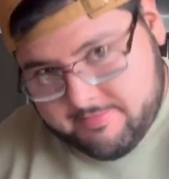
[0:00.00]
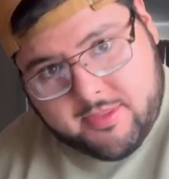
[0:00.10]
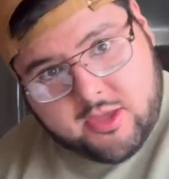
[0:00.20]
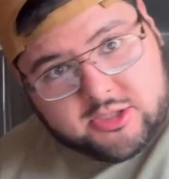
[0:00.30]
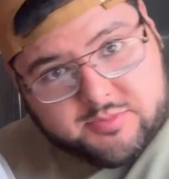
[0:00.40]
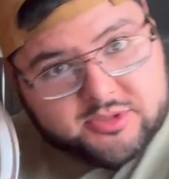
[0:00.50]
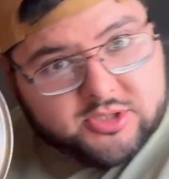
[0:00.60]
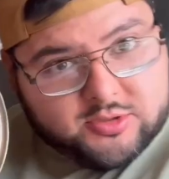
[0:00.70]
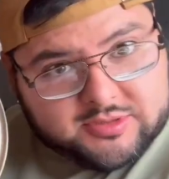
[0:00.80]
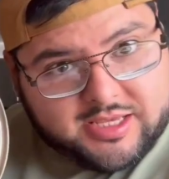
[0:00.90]
You're supposed to
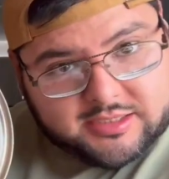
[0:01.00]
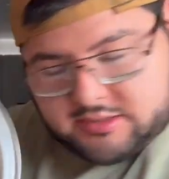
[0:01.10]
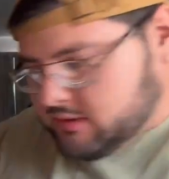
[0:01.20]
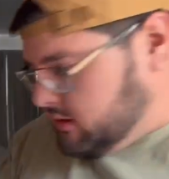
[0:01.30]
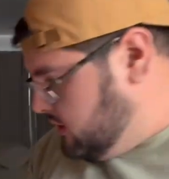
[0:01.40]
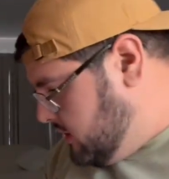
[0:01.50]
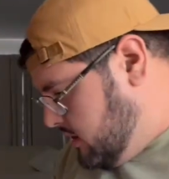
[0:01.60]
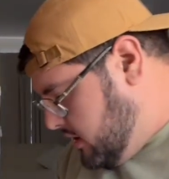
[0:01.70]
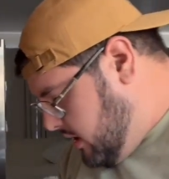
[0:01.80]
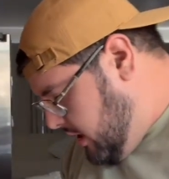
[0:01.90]
use this.
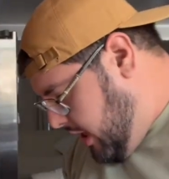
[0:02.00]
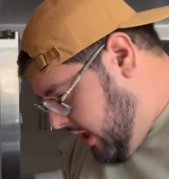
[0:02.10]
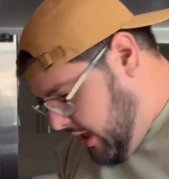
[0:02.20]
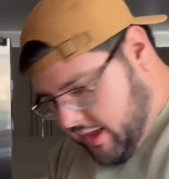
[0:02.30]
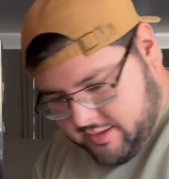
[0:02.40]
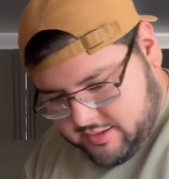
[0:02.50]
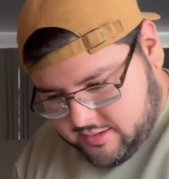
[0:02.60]
And